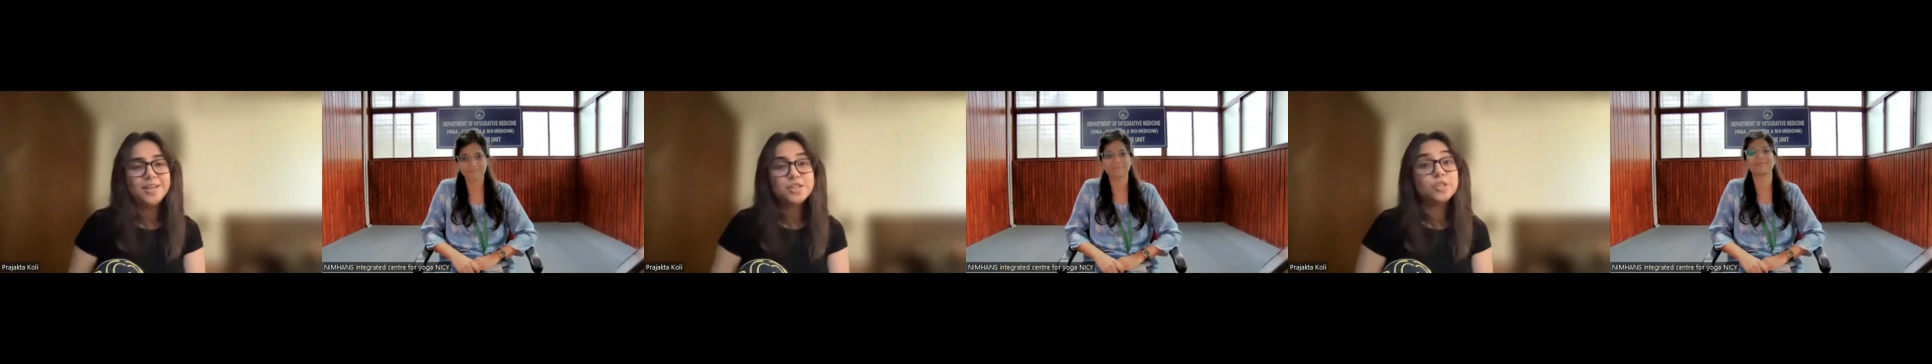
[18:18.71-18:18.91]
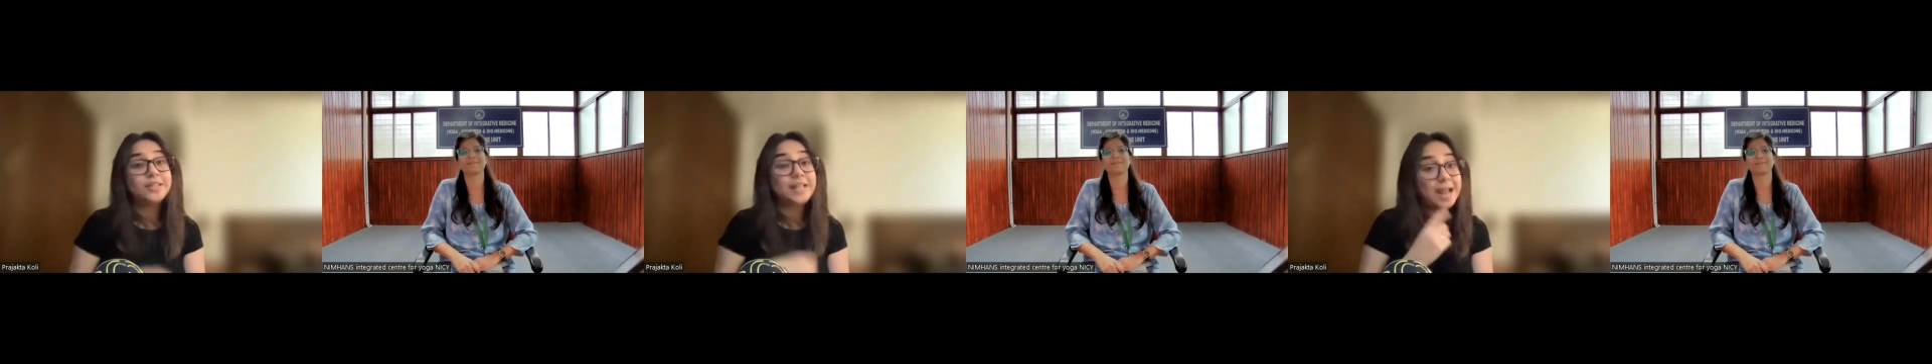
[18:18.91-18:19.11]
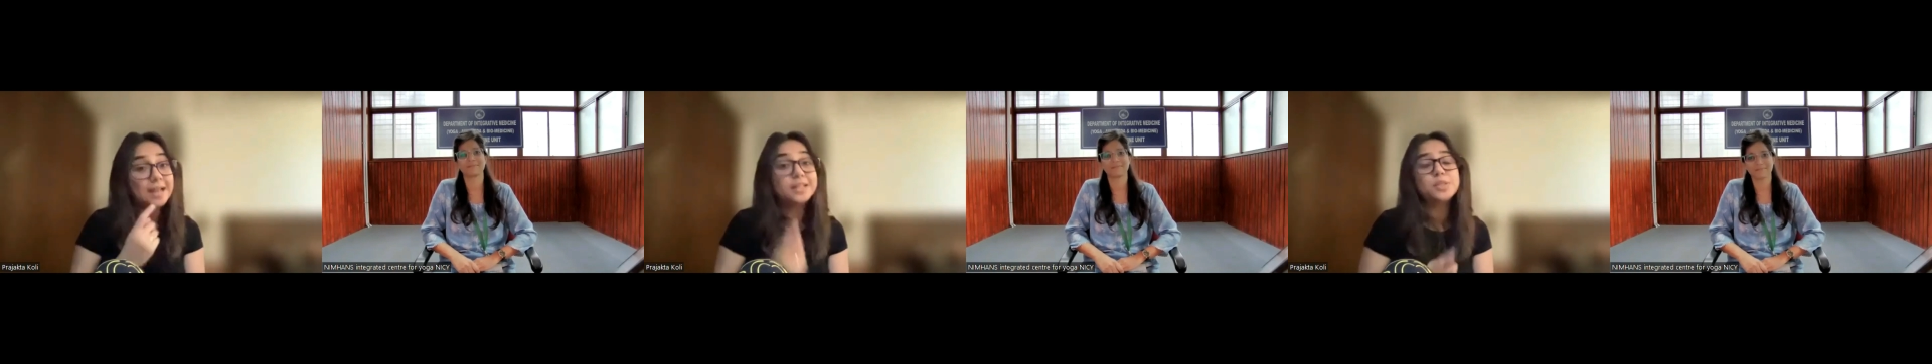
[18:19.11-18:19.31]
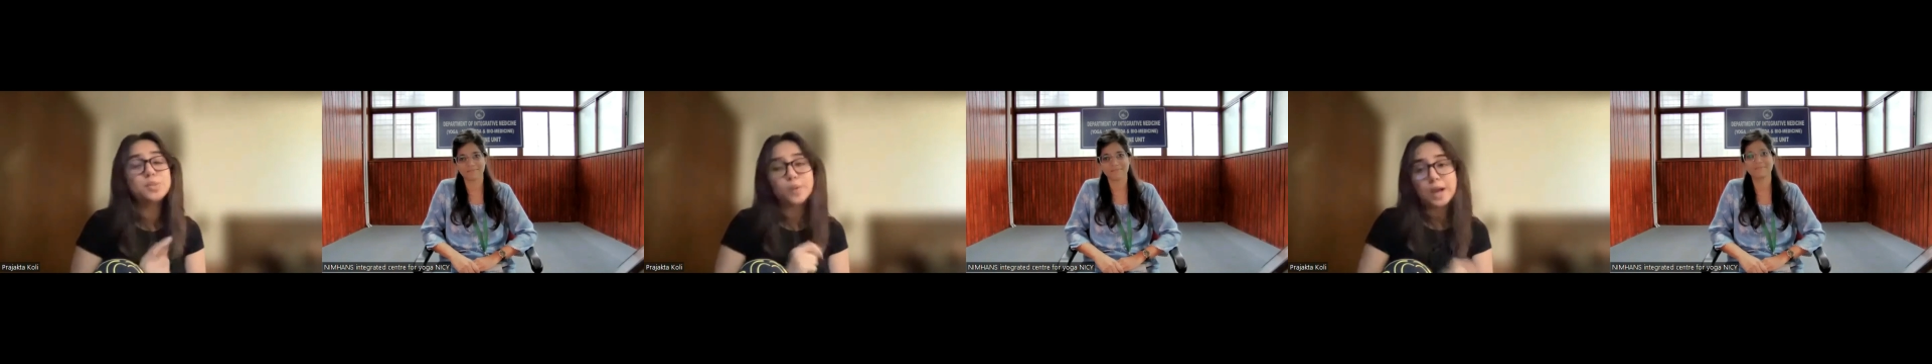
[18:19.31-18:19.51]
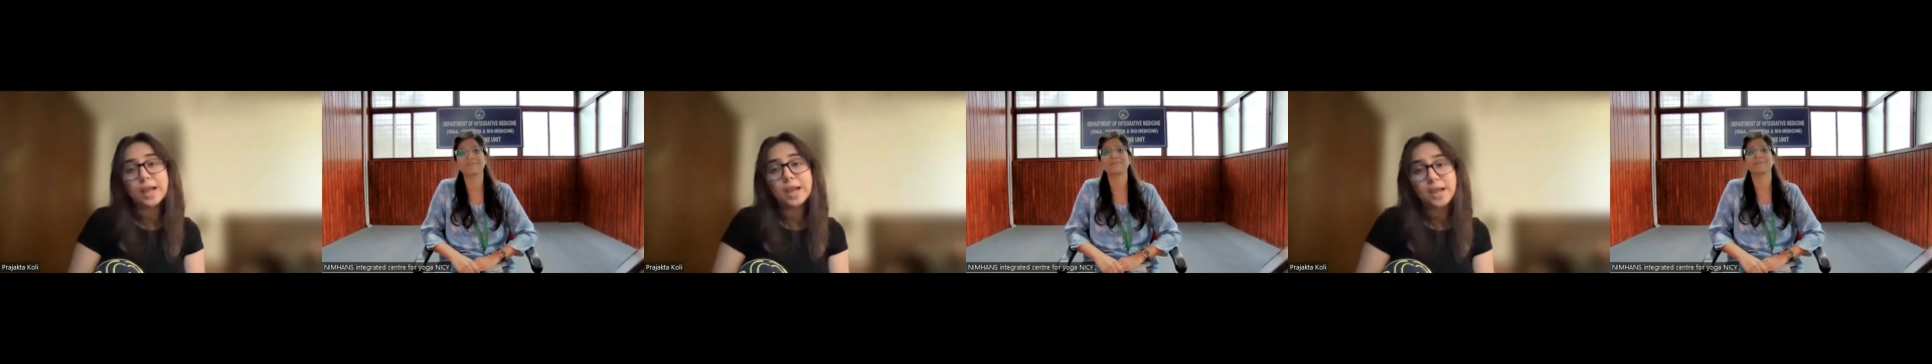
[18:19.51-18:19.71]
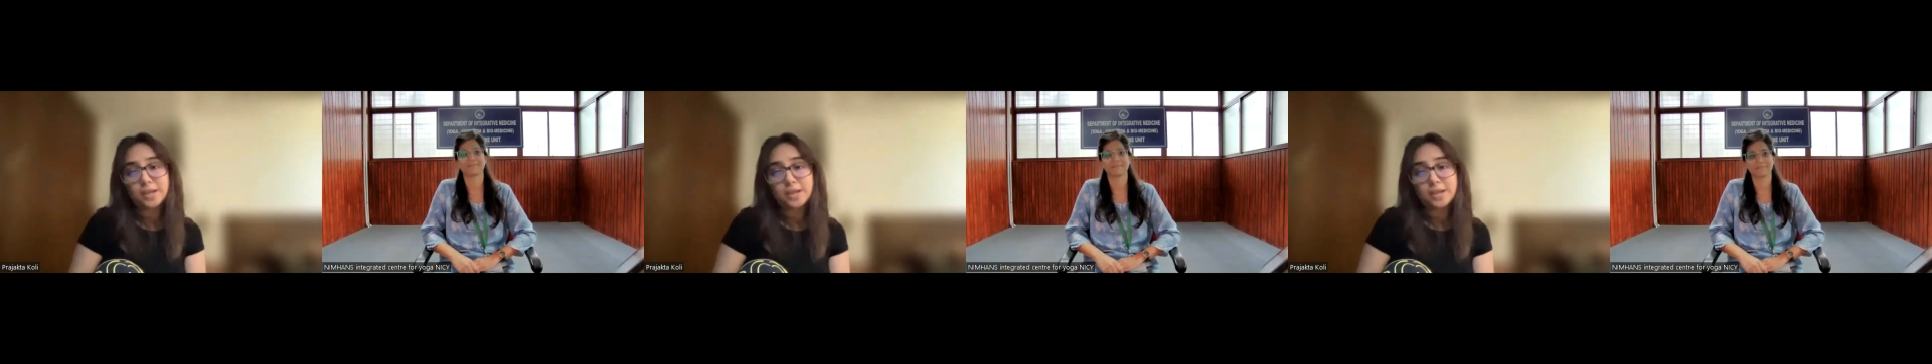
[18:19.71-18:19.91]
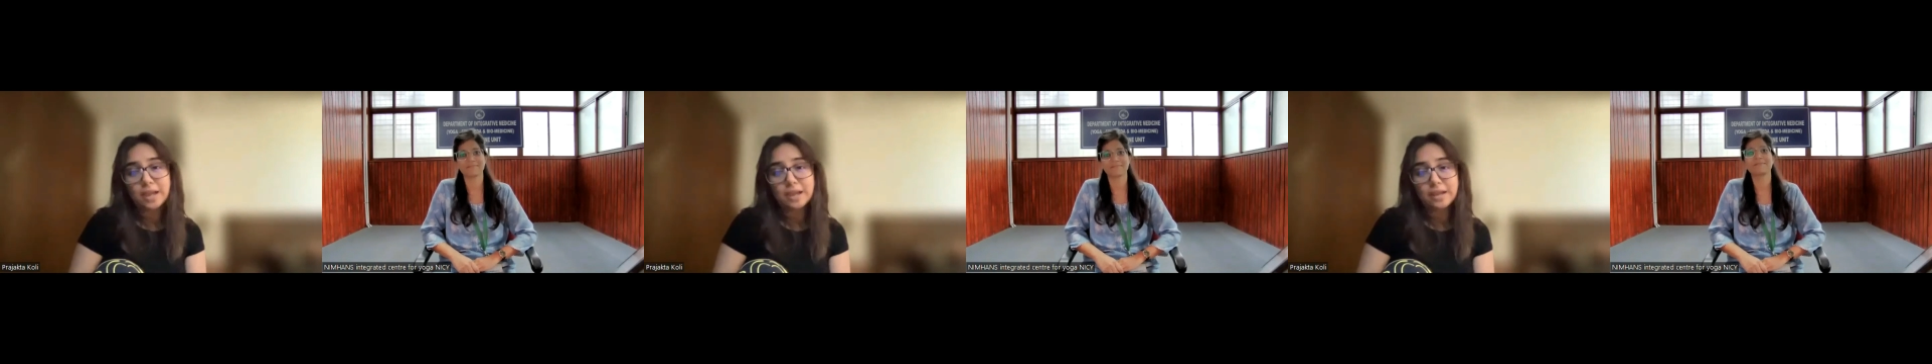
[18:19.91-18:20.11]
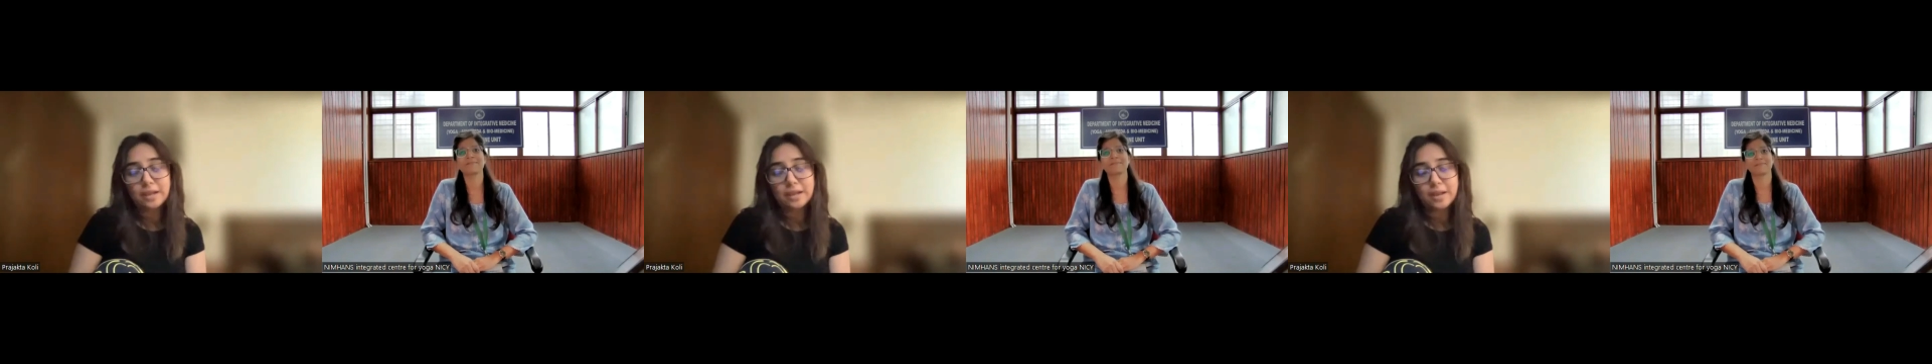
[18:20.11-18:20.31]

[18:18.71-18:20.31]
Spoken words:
So that is why I